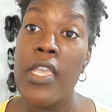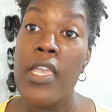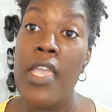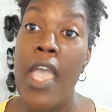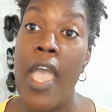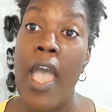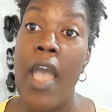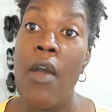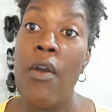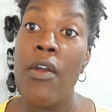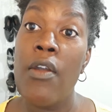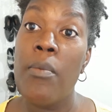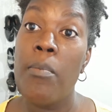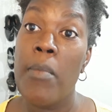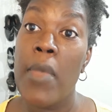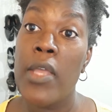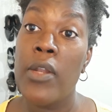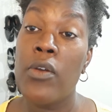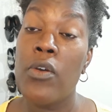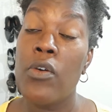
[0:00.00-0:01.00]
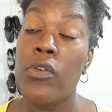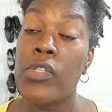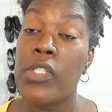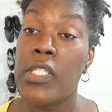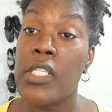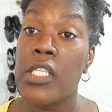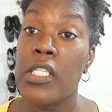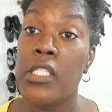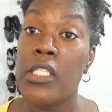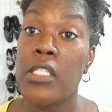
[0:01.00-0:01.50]
our medical
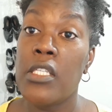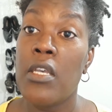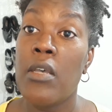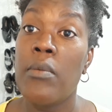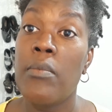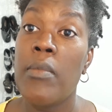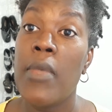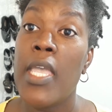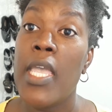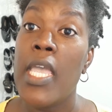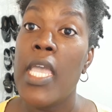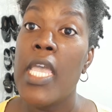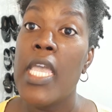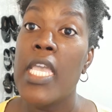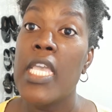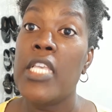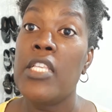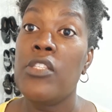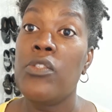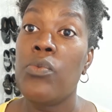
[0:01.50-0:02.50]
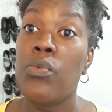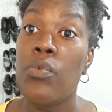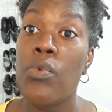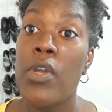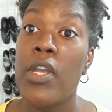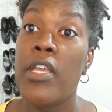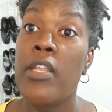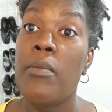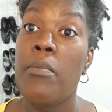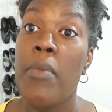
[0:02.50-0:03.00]
system is
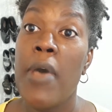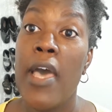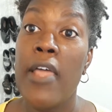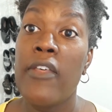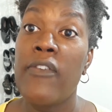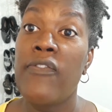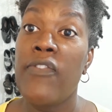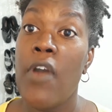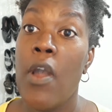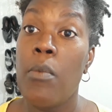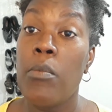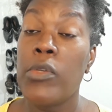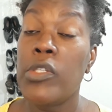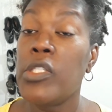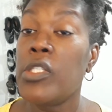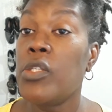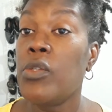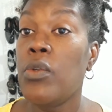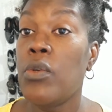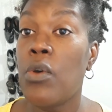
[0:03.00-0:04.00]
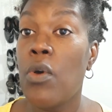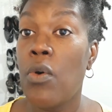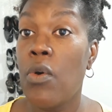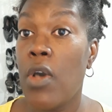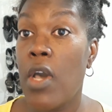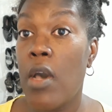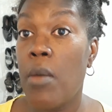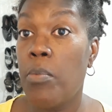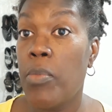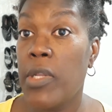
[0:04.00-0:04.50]
run by the pharmaceutical
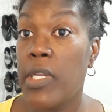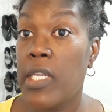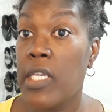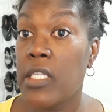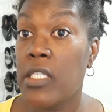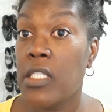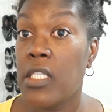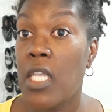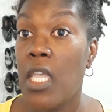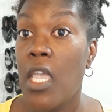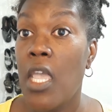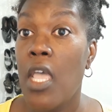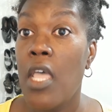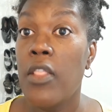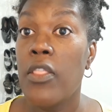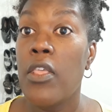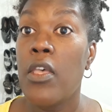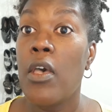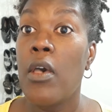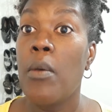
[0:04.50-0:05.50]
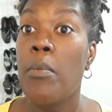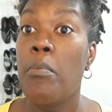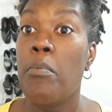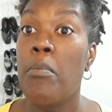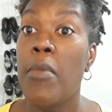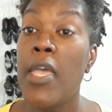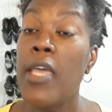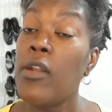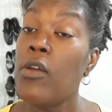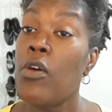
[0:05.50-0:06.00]
companies. The
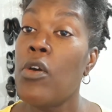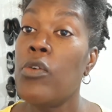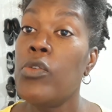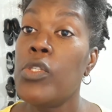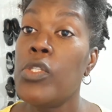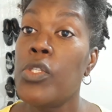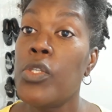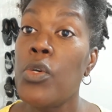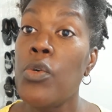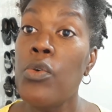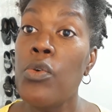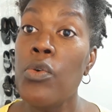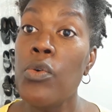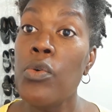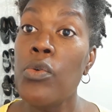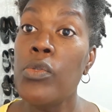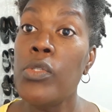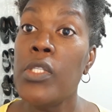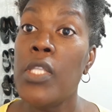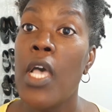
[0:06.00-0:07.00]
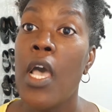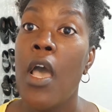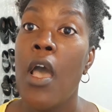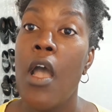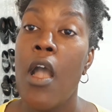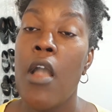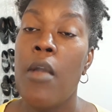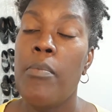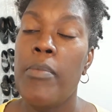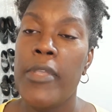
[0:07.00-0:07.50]
medical schools
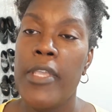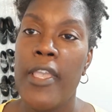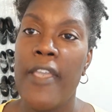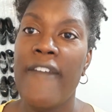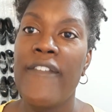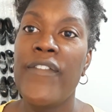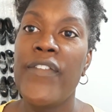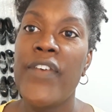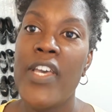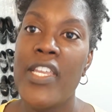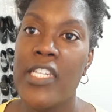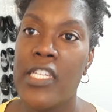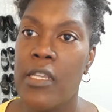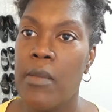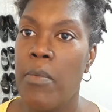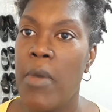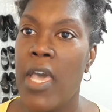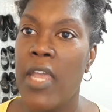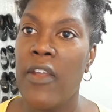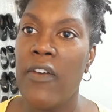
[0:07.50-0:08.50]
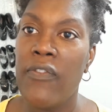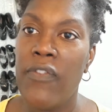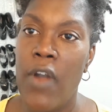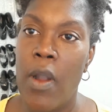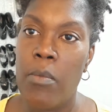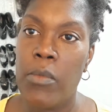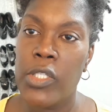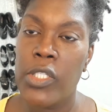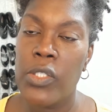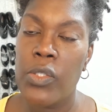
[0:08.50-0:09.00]
are being funded by the
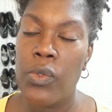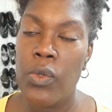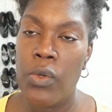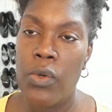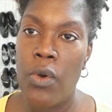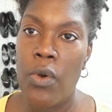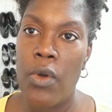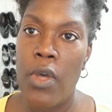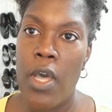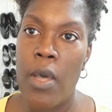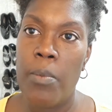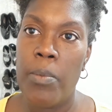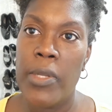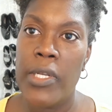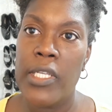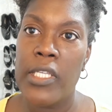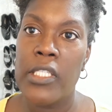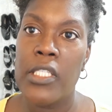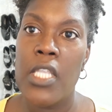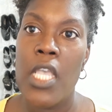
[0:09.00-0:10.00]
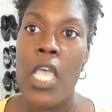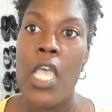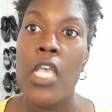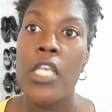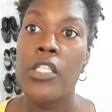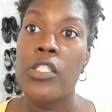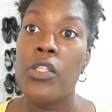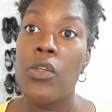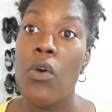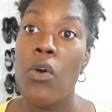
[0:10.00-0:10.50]
pharmaceutical companies.
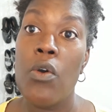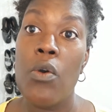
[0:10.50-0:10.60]
So of